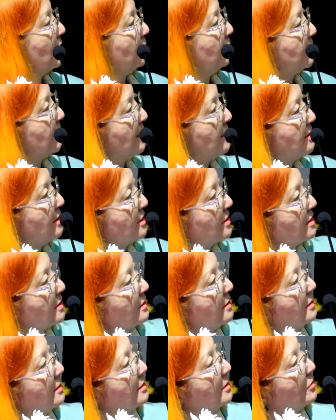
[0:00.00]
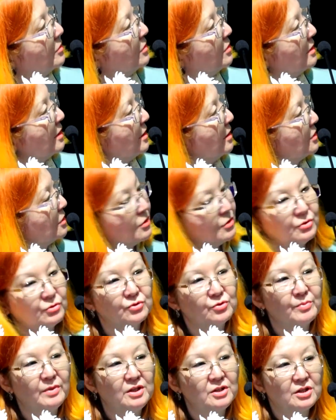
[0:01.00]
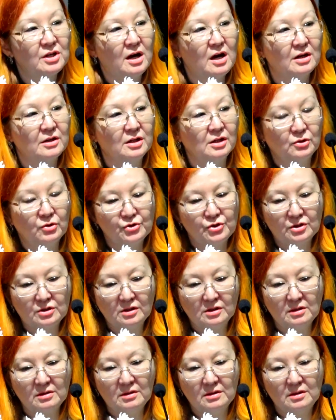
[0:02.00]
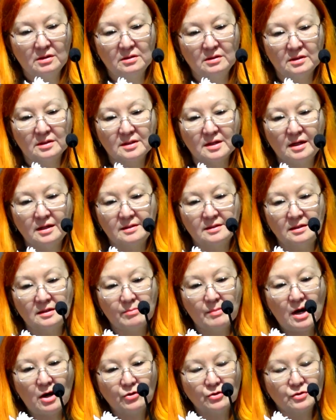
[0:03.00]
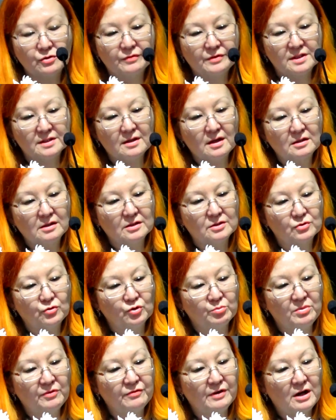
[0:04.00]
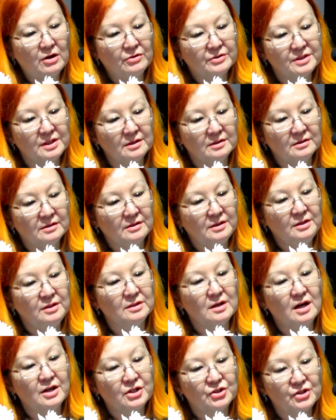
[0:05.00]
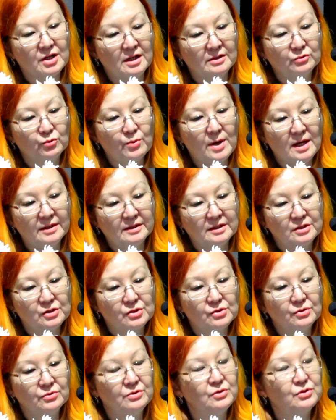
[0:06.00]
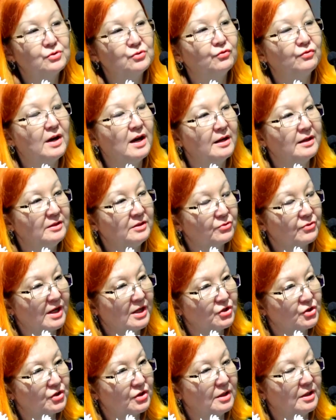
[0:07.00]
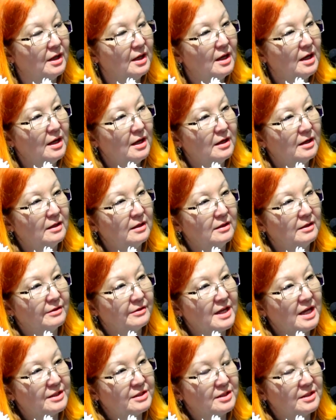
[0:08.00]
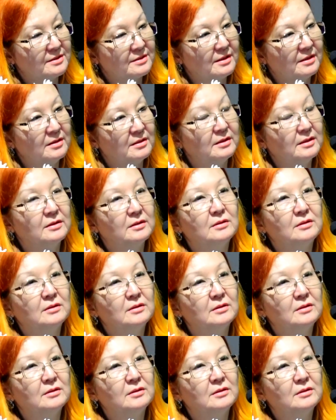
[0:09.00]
places. Huge major archaeological sites and mounds of the Sakas could be found in Arjan 1 and 2 in Tuva in Russia. That is the